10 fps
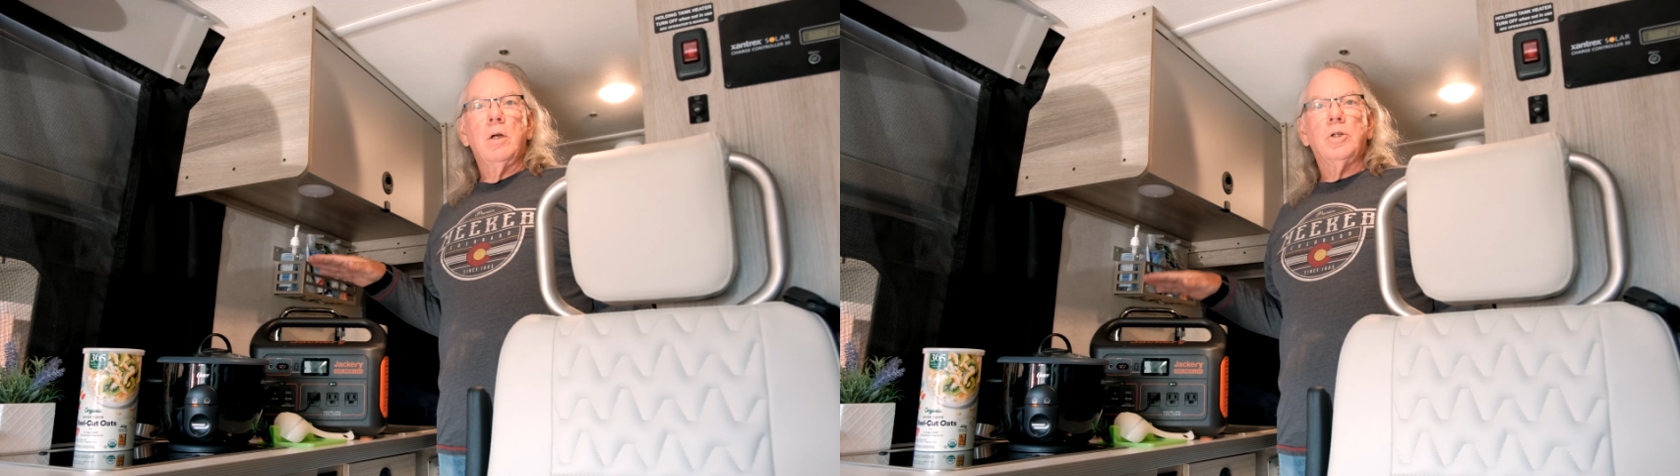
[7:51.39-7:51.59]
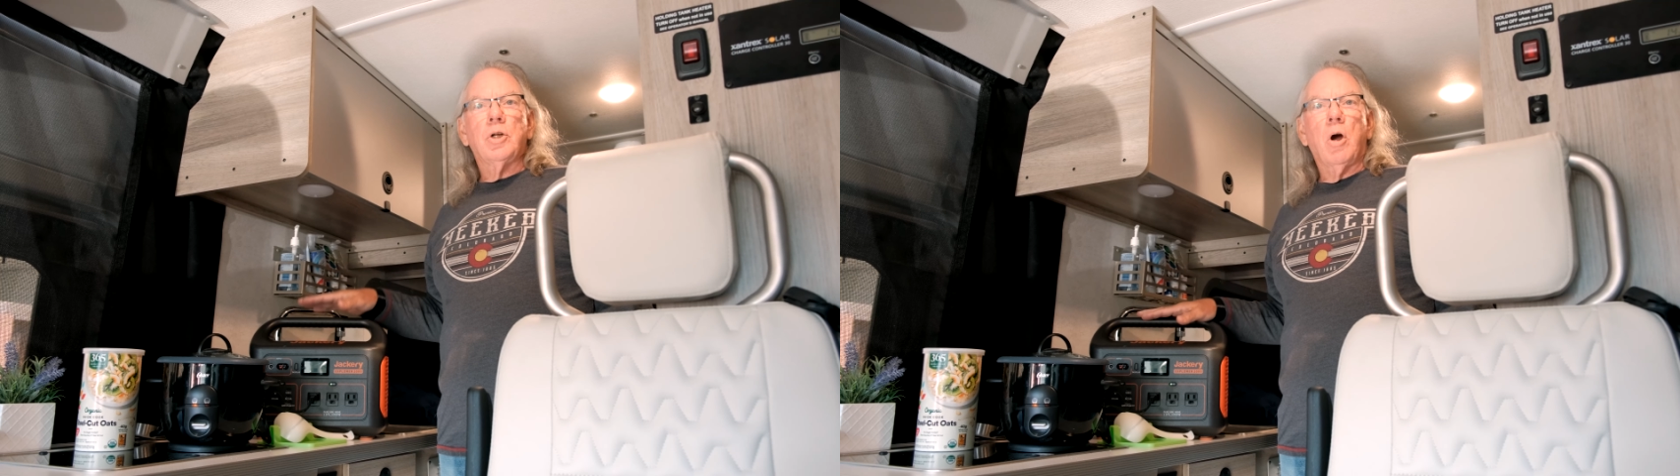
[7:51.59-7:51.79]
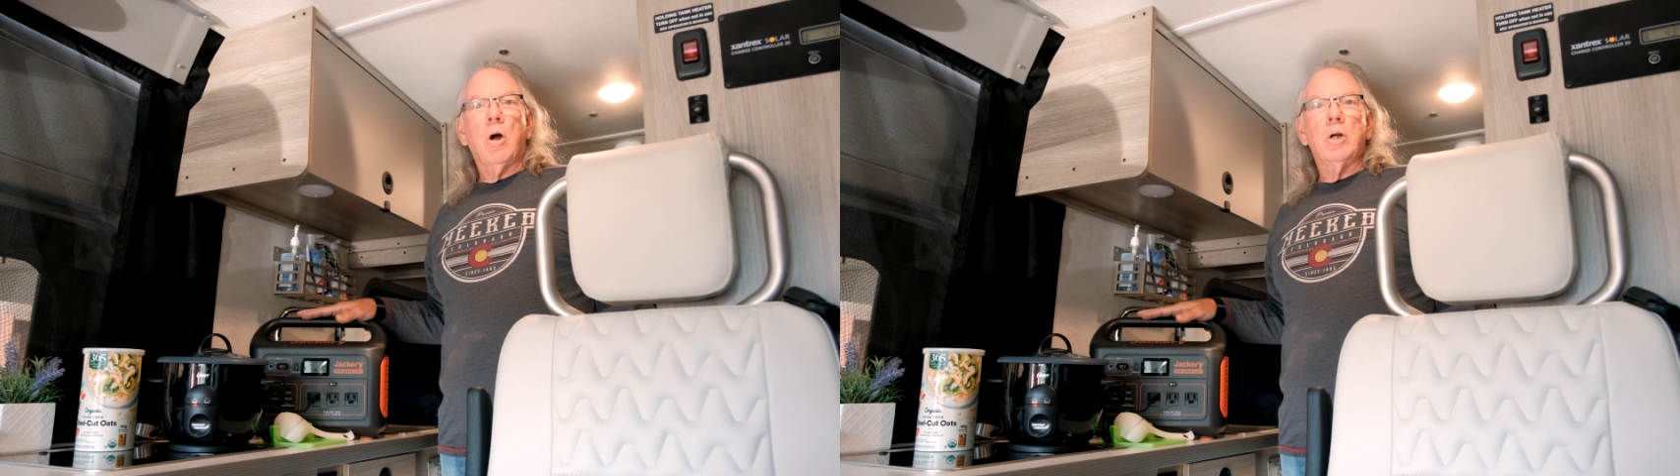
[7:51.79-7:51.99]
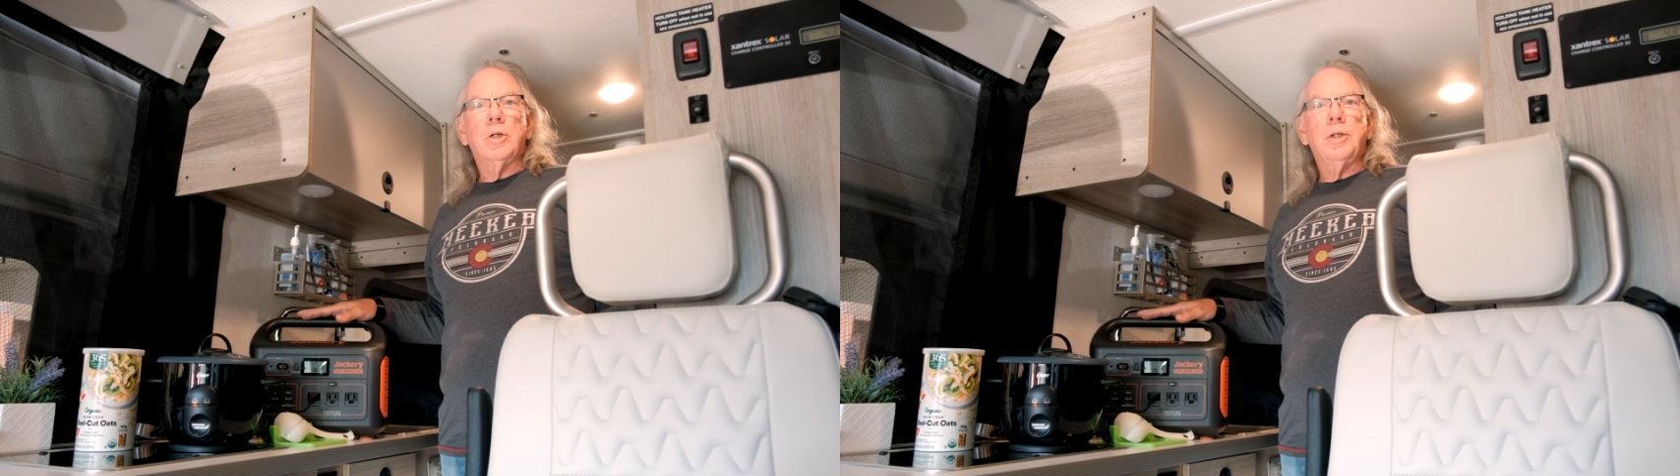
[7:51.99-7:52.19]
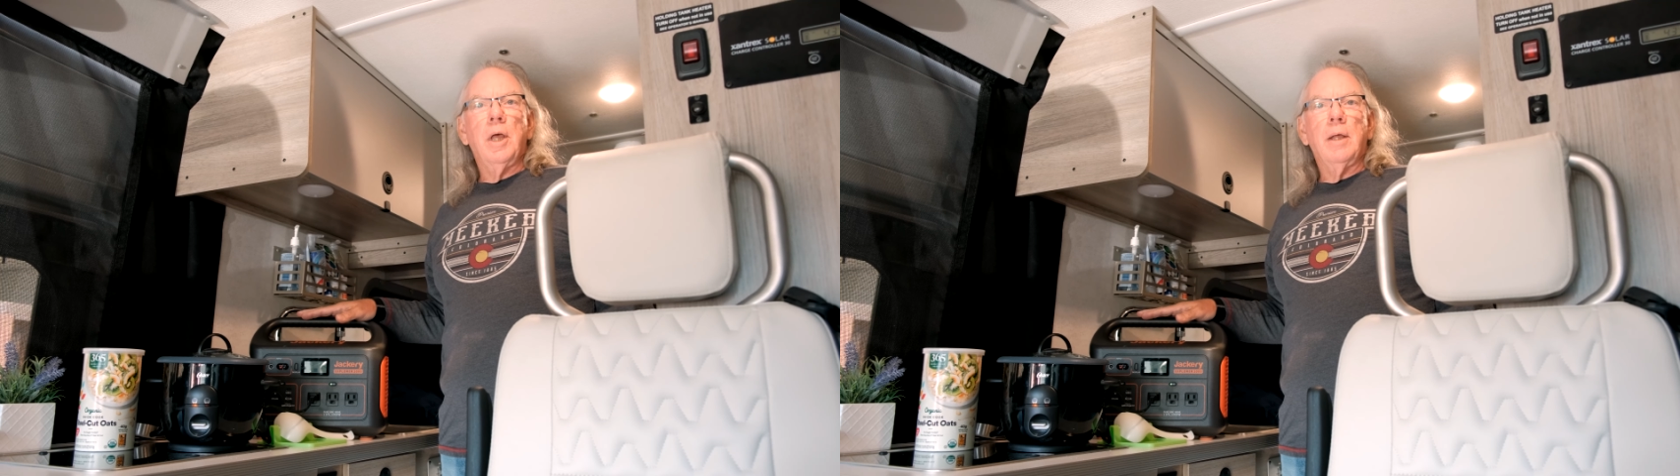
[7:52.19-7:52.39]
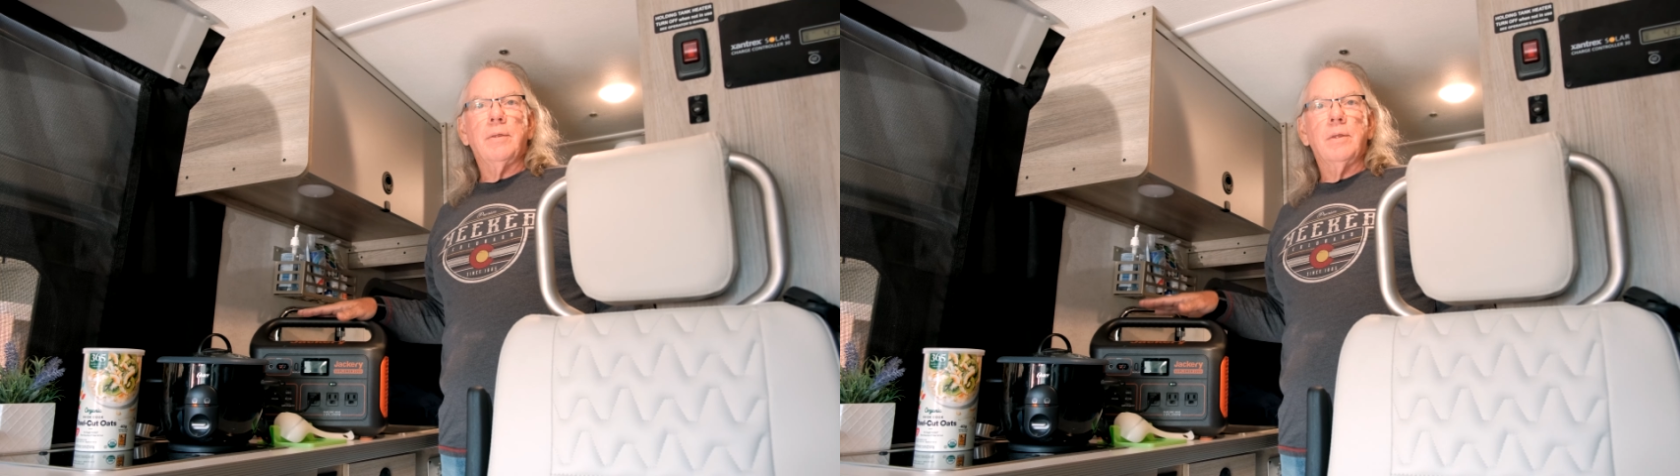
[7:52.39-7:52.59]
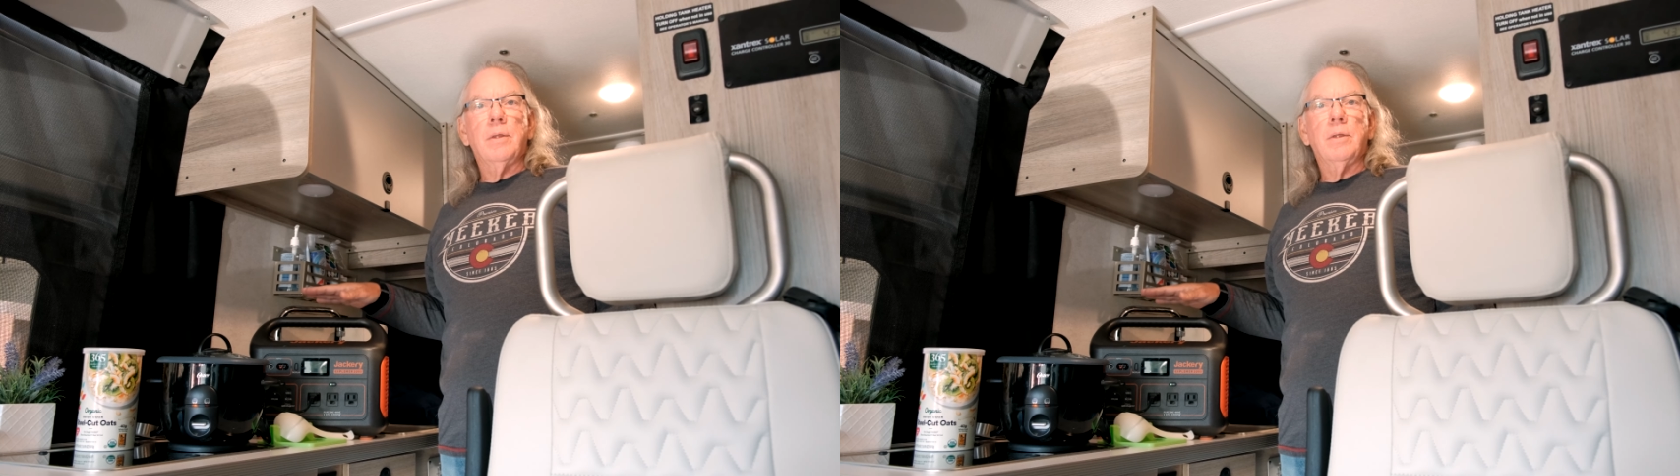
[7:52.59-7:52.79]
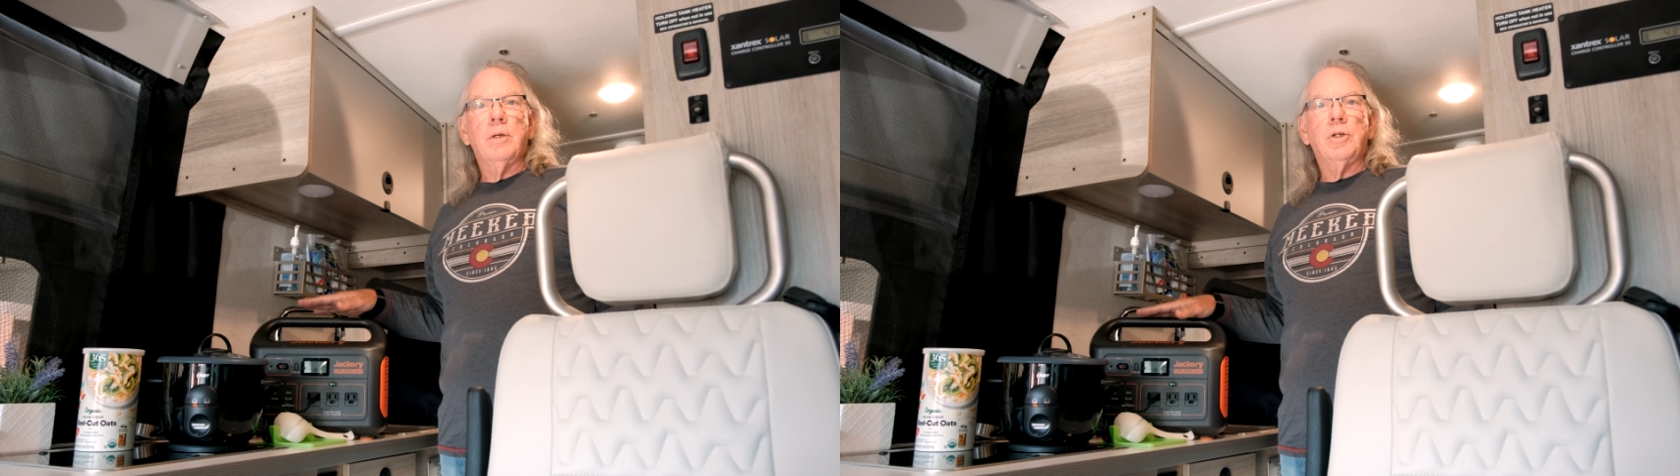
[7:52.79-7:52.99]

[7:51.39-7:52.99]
charge that the